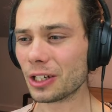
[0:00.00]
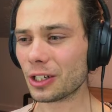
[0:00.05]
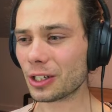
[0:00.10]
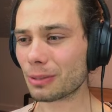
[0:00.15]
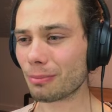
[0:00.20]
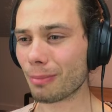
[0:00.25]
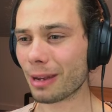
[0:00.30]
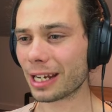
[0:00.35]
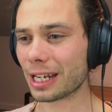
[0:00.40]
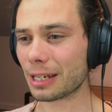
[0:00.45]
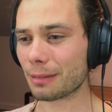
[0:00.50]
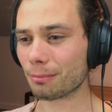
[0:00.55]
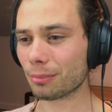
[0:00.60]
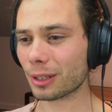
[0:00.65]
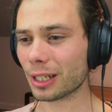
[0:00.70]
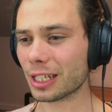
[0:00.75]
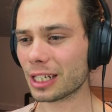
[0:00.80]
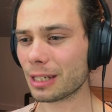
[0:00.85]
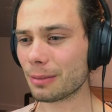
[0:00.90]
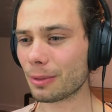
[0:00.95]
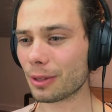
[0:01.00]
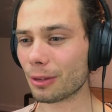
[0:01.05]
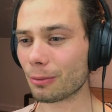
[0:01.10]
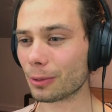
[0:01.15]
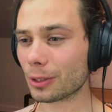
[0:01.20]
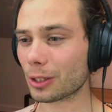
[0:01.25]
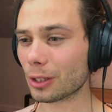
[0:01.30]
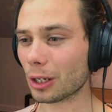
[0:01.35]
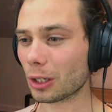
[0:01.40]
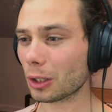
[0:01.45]
just making plenty, but there
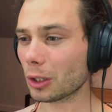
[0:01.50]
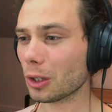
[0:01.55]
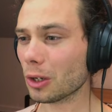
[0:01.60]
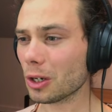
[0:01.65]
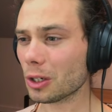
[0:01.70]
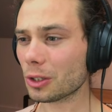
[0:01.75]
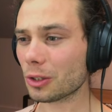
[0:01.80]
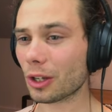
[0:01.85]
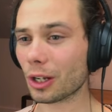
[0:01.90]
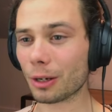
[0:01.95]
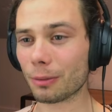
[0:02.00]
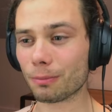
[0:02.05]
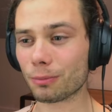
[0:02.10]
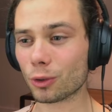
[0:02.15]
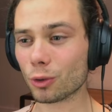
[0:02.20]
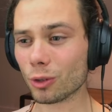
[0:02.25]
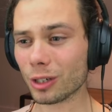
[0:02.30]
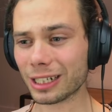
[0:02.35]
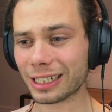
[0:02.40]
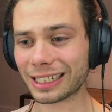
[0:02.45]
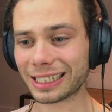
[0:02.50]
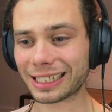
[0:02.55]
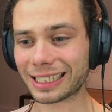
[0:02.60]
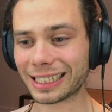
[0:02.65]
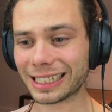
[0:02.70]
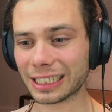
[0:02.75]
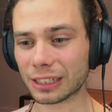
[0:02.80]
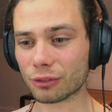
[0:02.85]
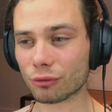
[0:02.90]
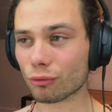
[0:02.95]
is a lot that I'm trying to
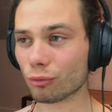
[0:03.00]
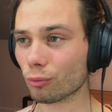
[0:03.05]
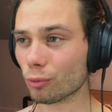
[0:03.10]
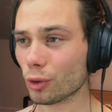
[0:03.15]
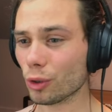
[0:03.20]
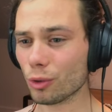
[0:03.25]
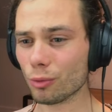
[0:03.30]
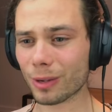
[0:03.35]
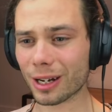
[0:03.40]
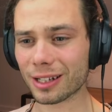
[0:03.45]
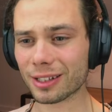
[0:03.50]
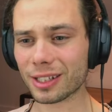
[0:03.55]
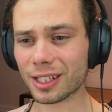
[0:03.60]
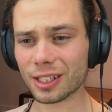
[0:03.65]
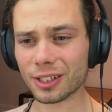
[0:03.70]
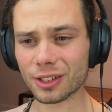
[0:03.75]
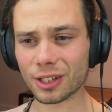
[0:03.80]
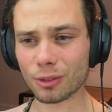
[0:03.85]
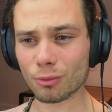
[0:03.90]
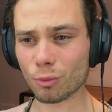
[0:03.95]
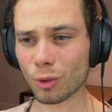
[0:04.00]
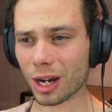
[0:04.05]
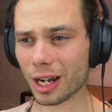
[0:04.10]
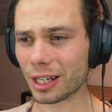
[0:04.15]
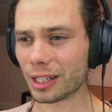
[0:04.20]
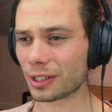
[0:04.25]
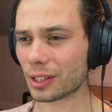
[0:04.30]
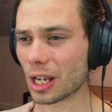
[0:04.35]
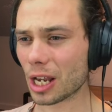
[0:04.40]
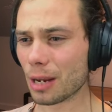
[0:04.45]
get through. Round 61
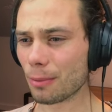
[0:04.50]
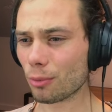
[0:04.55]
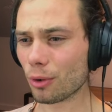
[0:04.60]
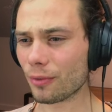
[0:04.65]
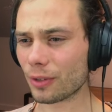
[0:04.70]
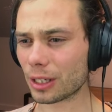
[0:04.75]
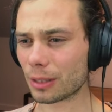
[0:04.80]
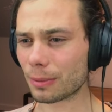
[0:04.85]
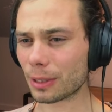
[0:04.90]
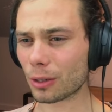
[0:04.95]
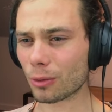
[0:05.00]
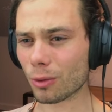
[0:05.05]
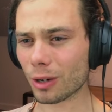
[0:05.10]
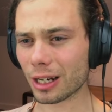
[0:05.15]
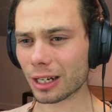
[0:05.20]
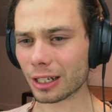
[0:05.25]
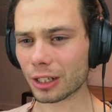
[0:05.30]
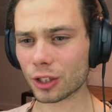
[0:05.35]
is proving to be quite a